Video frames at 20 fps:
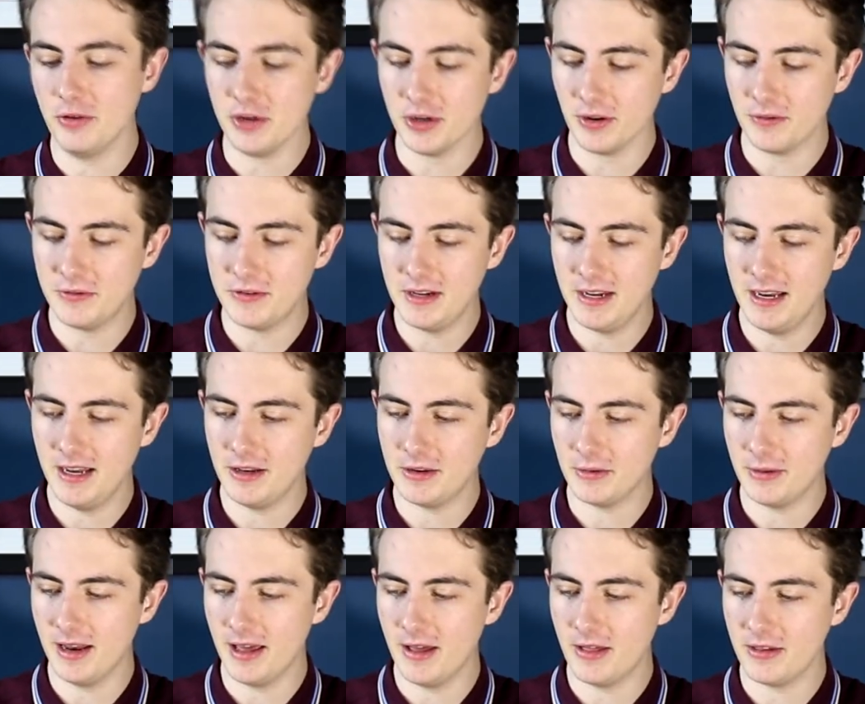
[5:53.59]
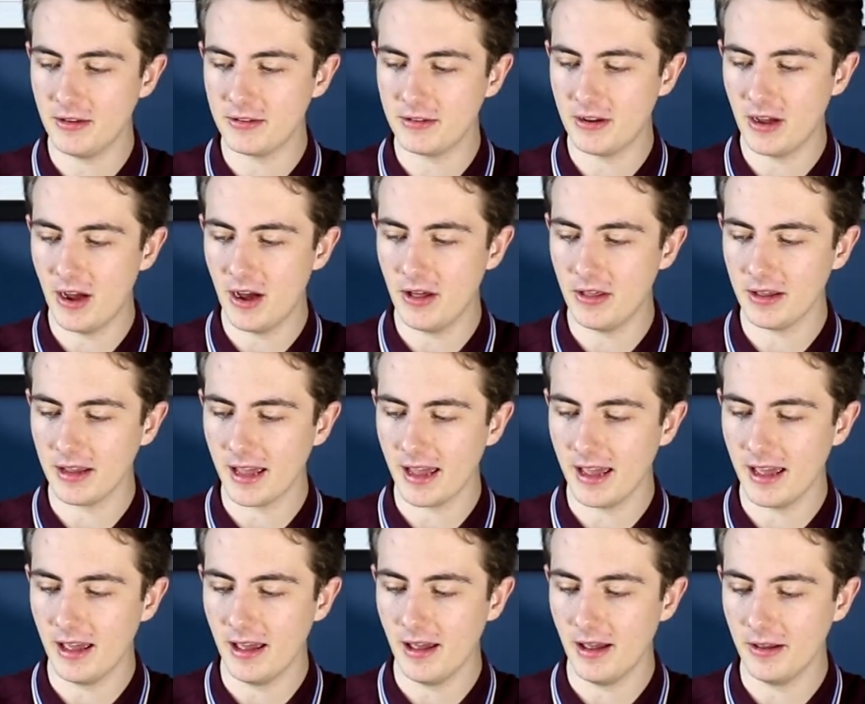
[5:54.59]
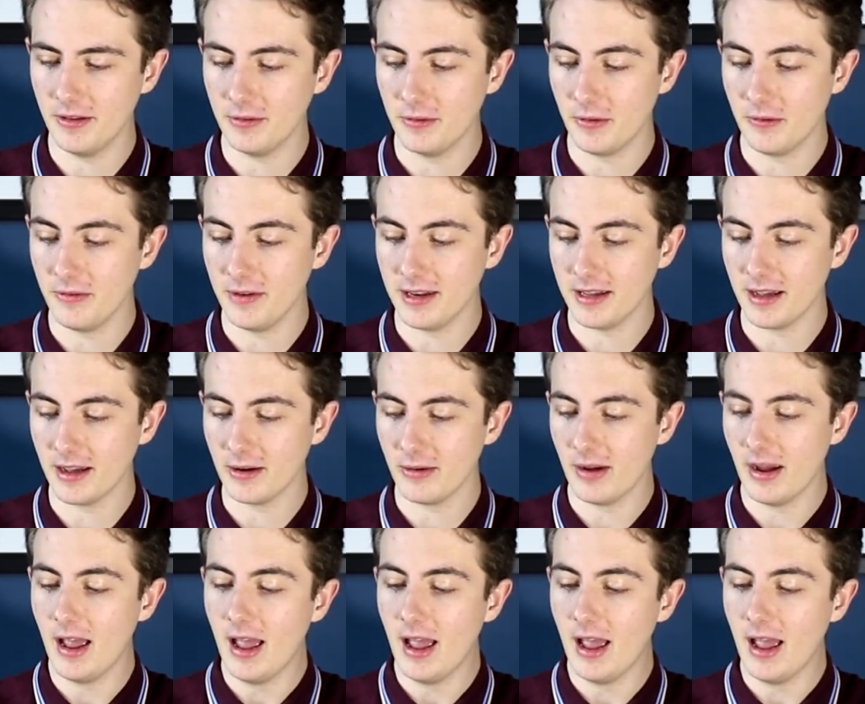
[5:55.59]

You'll have seen it doing it at the start of the video.